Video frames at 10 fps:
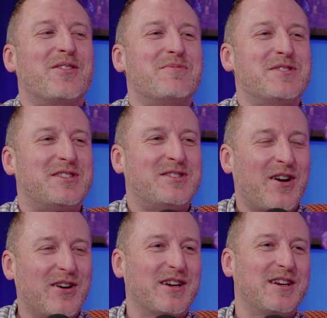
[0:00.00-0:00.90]
there was
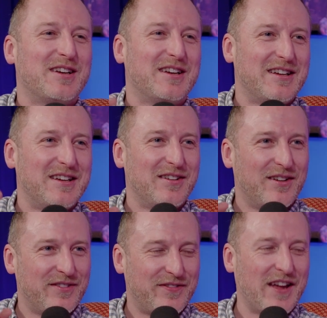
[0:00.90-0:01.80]
duck
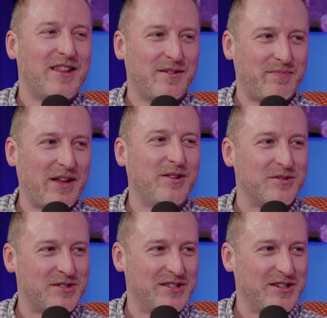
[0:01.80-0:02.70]
feather
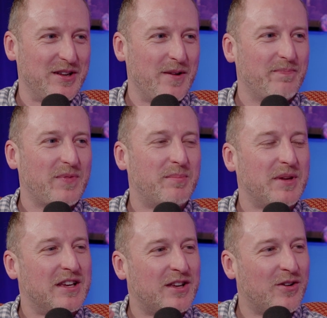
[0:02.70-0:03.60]
pillows, but
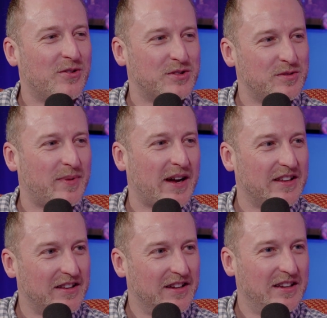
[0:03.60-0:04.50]
you can also
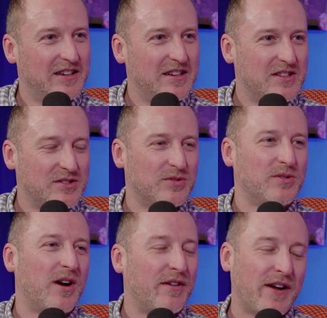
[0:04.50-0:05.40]
buy.
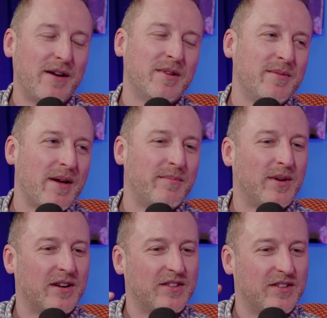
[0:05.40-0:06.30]
So a family
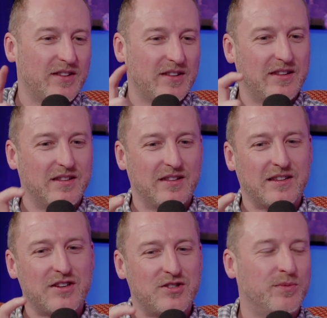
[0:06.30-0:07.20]
member
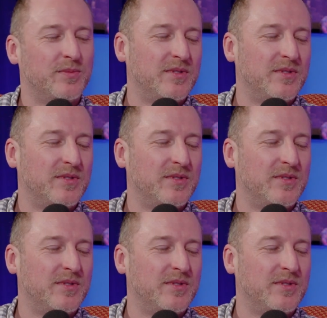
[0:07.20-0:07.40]
that shall